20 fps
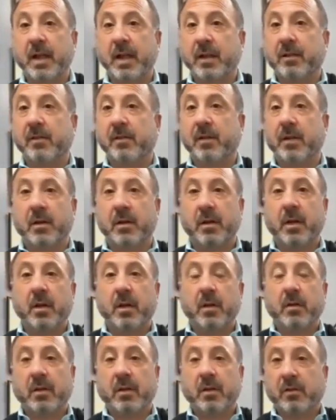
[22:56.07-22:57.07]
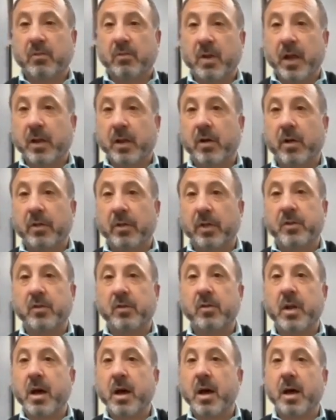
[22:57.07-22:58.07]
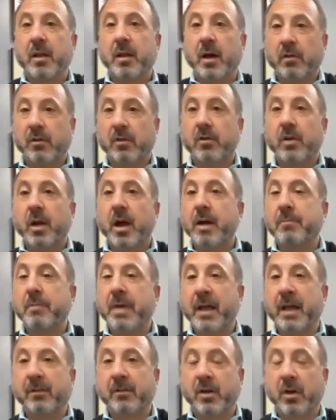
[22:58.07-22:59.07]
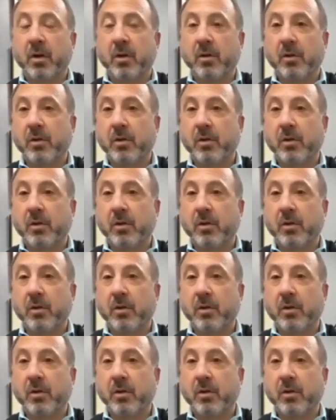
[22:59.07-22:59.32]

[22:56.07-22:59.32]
It's what I call the do not pass go,